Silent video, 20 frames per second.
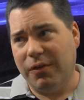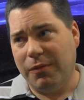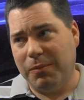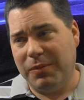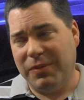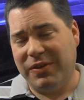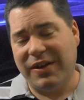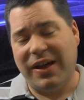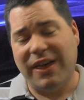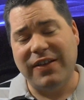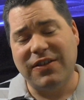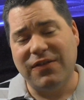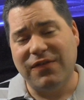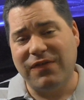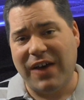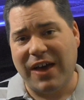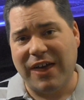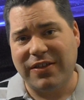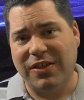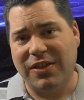Besides the
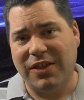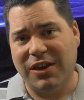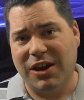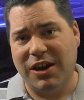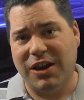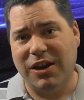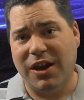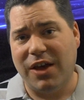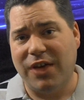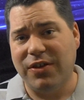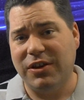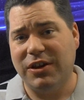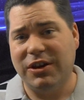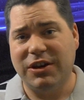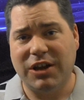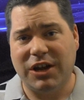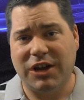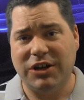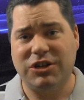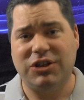fact that they've done nothing to
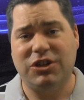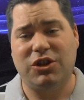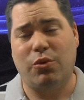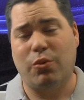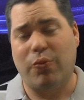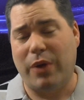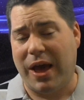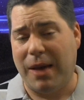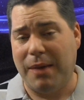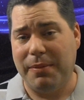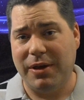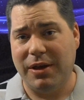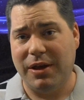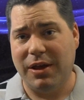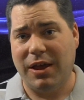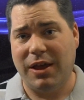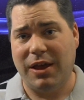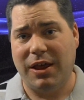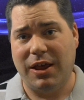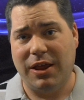touch the Rabbit
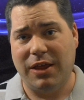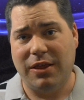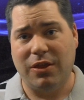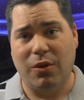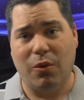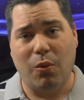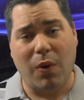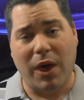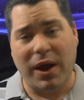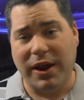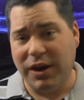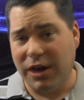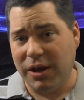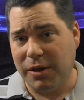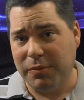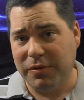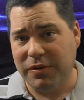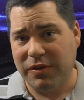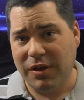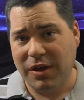and the
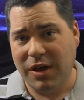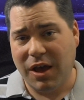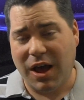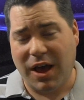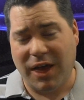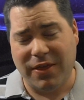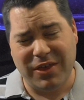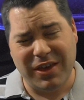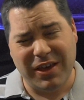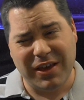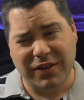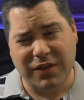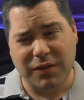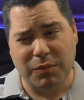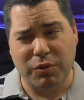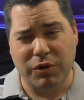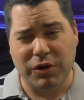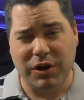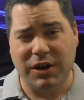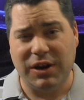wind-ups, I think it's a
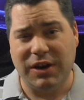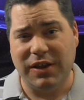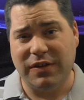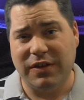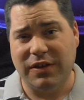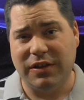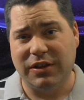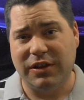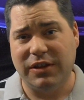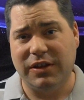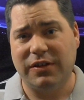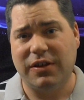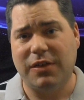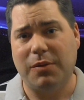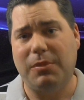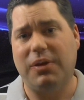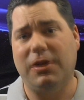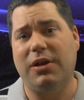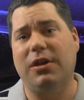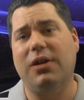pretty decent list. I
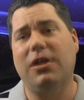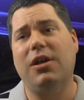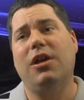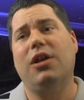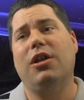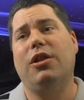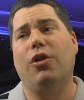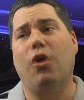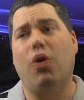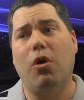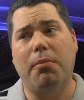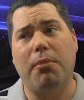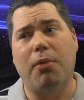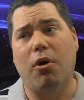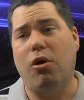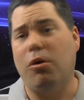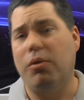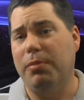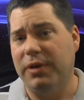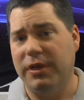mean, Glow Up
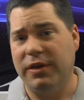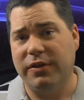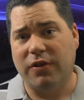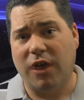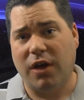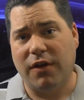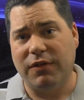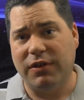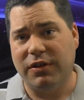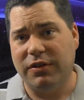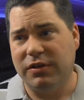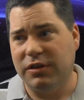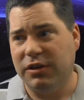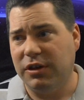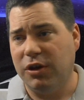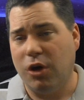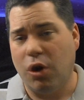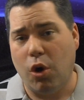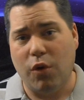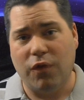Bulb is
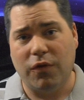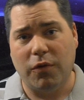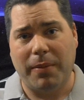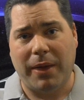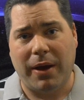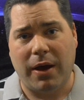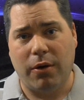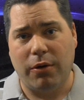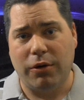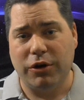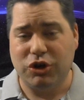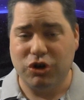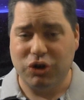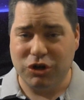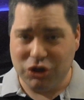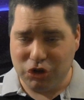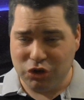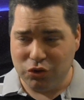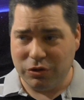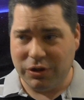obviously overpowered.
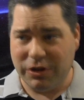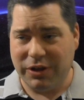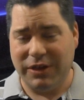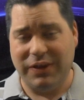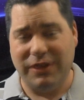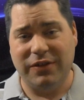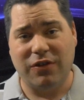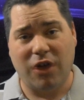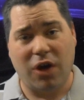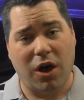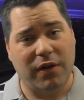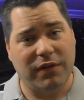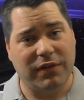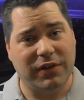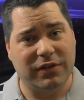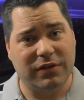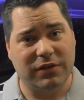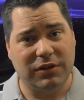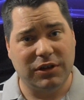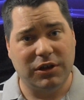Trishula is
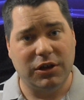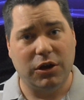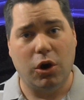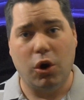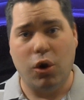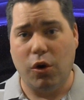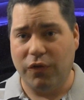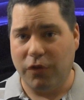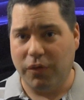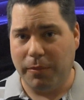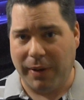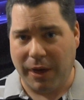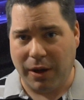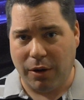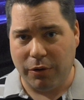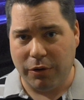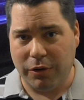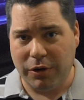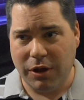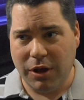obviously
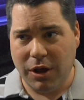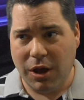overpowered.